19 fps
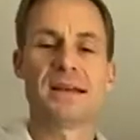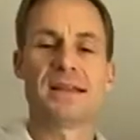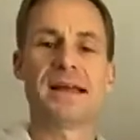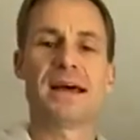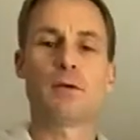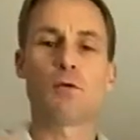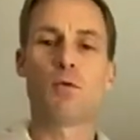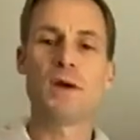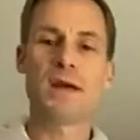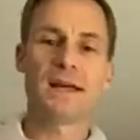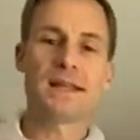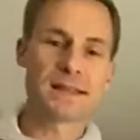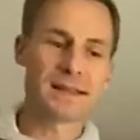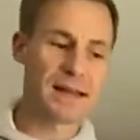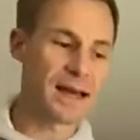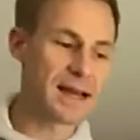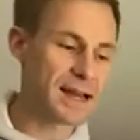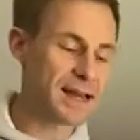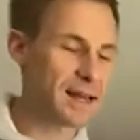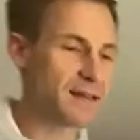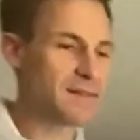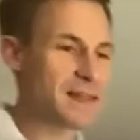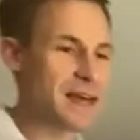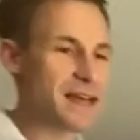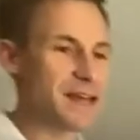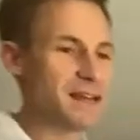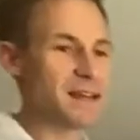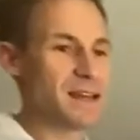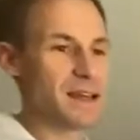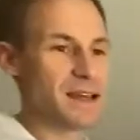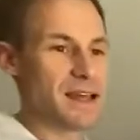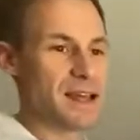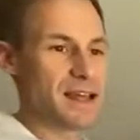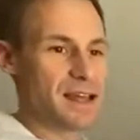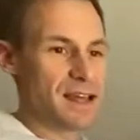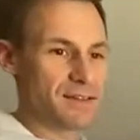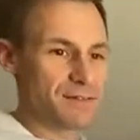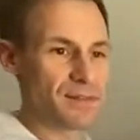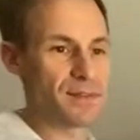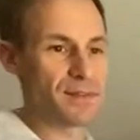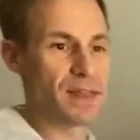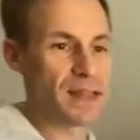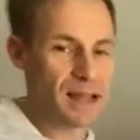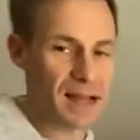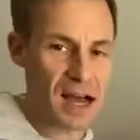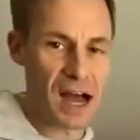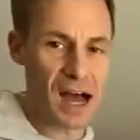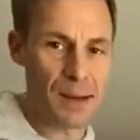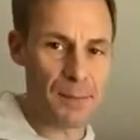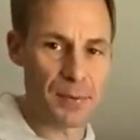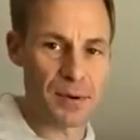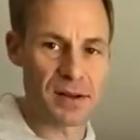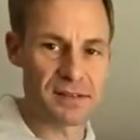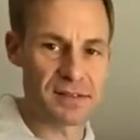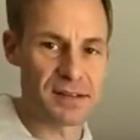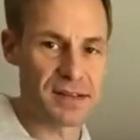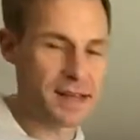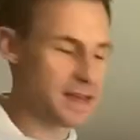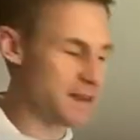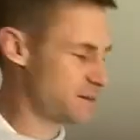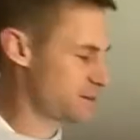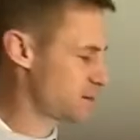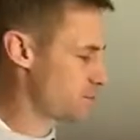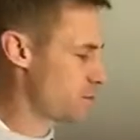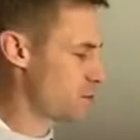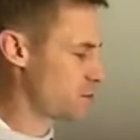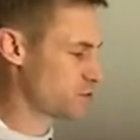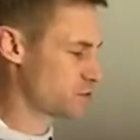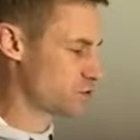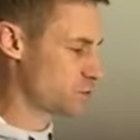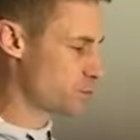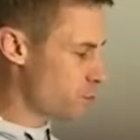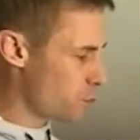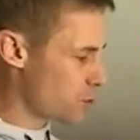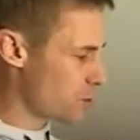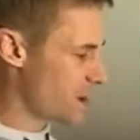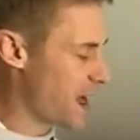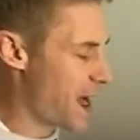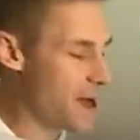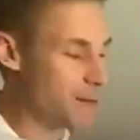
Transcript: that we think that competency is the most important.